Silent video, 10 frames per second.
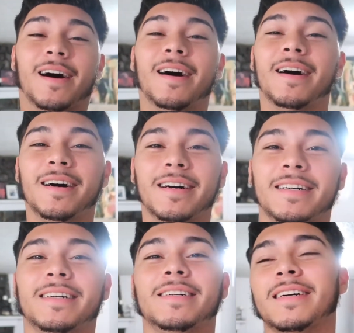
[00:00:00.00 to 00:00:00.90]

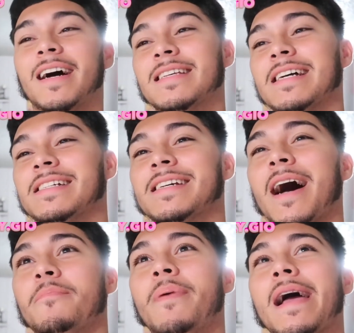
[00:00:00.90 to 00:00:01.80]
Guys, I just
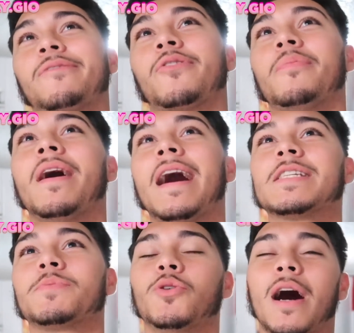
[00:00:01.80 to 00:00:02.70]
got back from the
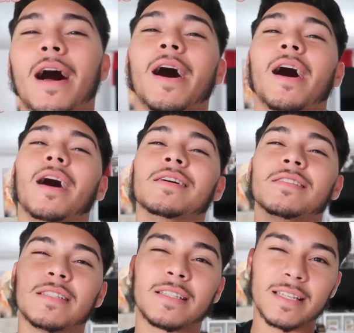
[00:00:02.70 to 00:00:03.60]
hospital uh,
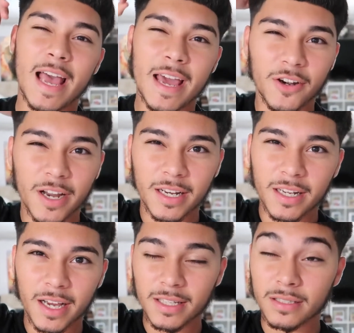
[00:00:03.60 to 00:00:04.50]
Saturday
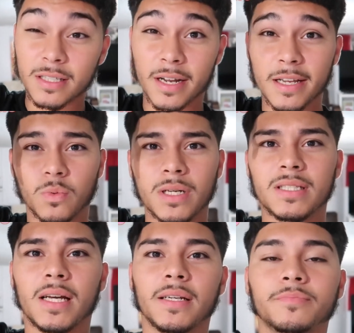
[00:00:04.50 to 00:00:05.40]
night. Today's
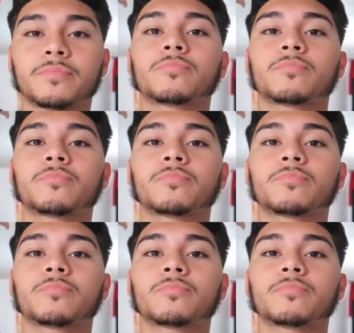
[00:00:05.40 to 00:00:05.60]
Wednesday.